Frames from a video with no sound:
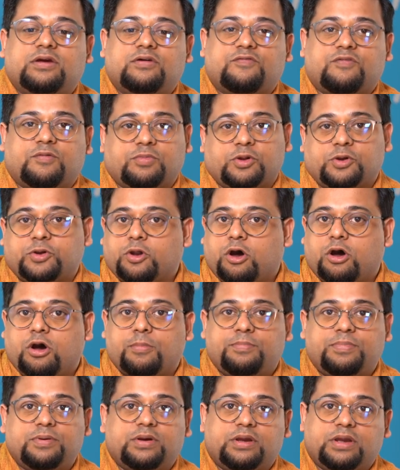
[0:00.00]
from the
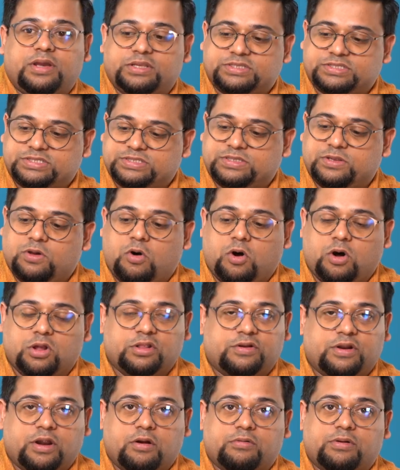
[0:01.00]
top, it's
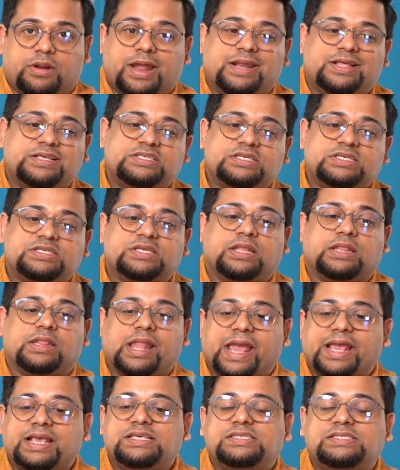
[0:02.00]
all around. And it's just a
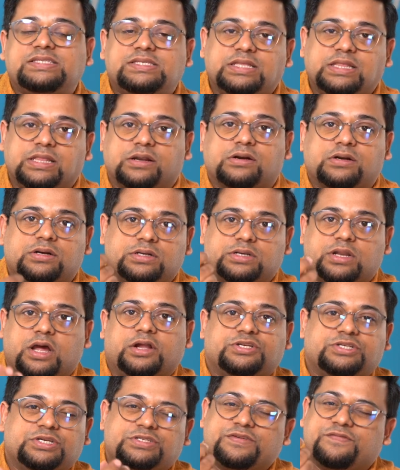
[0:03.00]
nice little
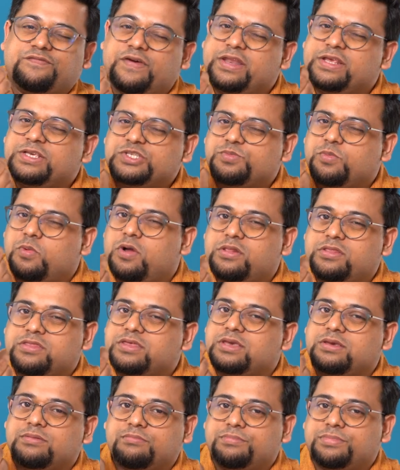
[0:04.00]
touch. It's a very small
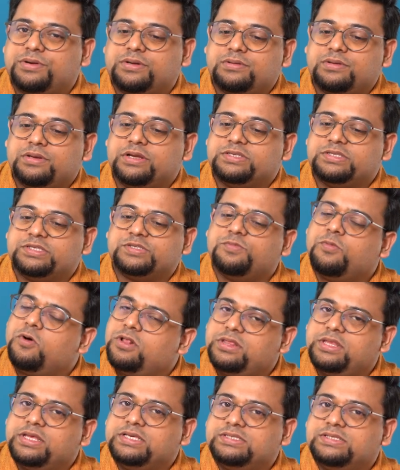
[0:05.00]
thing, but it's the
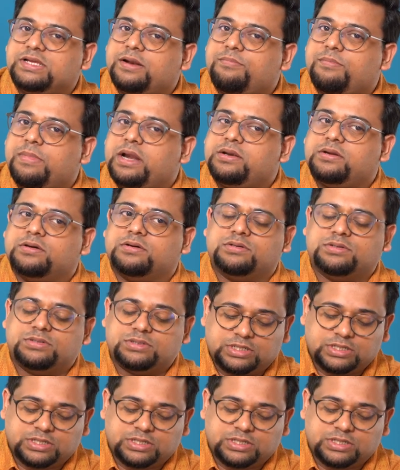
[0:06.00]
small things that matter.